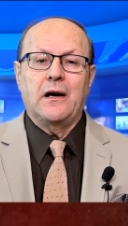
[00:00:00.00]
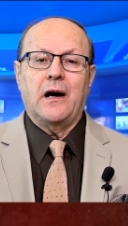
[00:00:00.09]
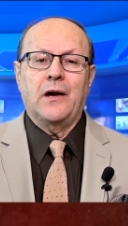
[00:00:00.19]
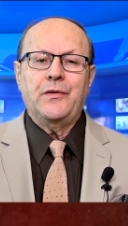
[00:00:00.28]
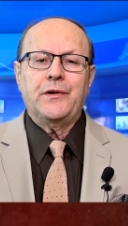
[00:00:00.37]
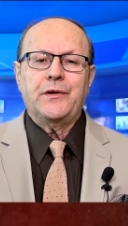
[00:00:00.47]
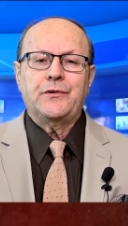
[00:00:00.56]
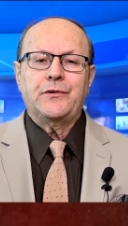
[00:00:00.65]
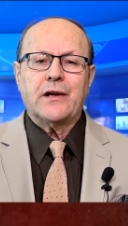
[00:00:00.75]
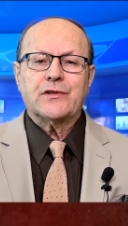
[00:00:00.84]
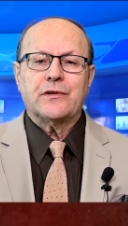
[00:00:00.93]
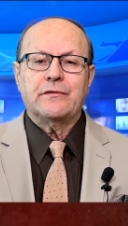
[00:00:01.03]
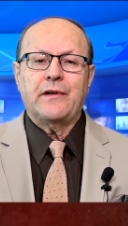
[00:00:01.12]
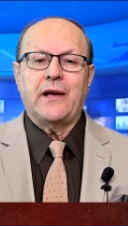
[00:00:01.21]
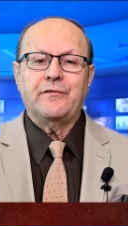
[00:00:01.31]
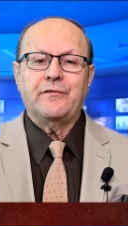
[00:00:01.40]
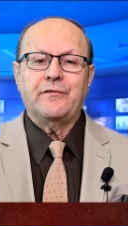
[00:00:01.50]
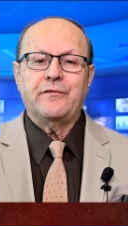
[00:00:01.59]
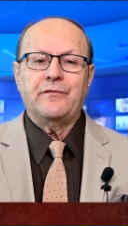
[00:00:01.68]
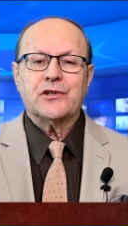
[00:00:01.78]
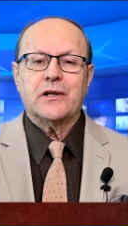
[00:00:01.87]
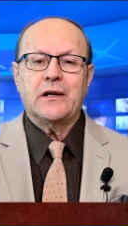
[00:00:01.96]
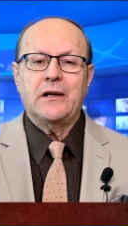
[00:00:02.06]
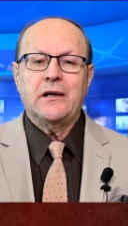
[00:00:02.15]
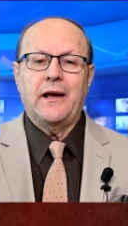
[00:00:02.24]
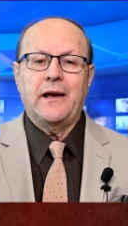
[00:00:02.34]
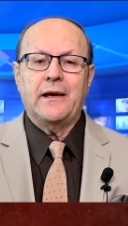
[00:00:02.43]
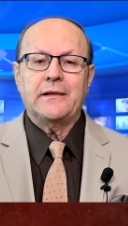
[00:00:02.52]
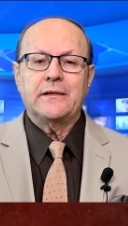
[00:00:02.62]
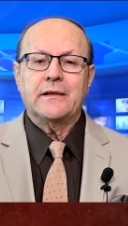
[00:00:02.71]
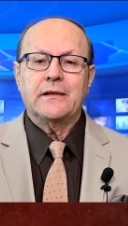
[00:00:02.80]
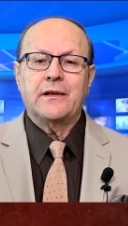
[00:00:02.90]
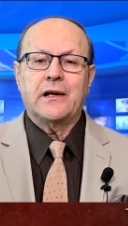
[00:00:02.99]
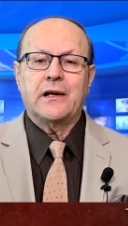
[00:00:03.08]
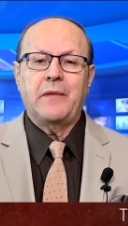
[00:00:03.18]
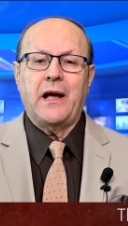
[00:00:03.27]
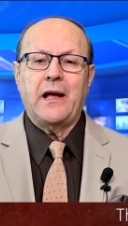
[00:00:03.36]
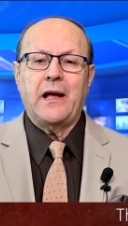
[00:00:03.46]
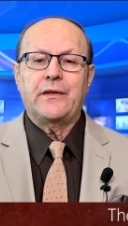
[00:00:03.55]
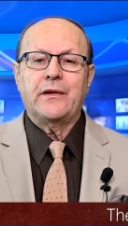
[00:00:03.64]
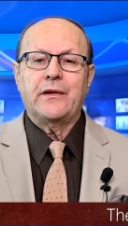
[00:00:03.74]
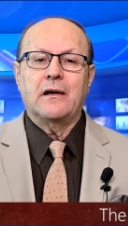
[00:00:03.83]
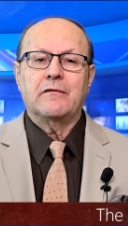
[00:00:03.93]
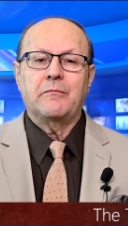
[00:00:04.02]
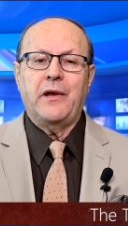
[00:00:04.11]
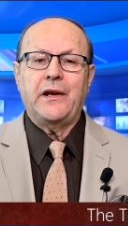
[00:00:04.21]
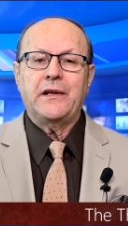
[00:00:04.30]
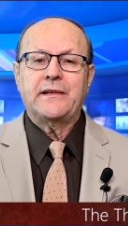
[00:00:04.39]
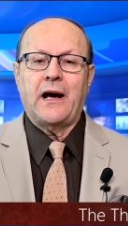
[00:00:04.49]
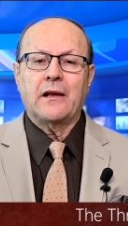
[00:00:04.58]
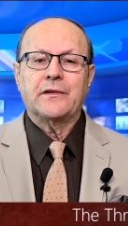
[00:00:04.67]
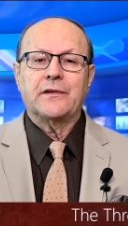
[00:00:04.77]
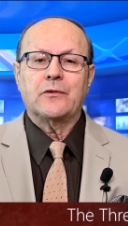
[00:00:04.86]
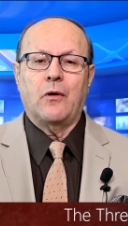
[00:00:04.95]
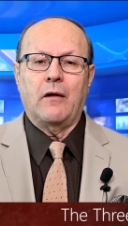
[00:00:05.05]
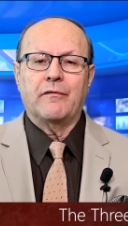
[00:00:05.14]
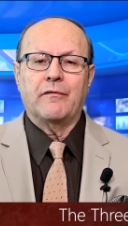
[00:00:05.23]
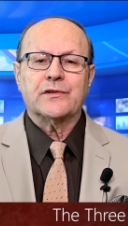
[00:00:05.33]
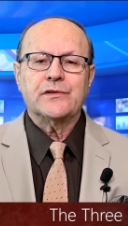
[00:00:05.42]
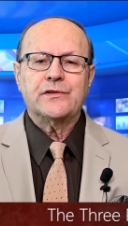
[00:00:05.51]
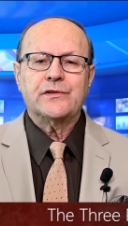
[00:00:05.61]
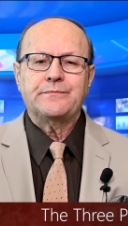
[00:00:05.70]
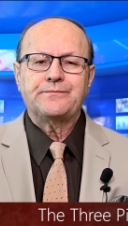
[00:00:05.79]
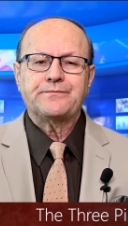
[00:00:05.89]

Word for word: Under the direction of Enver Pasha and the command of many talented officers,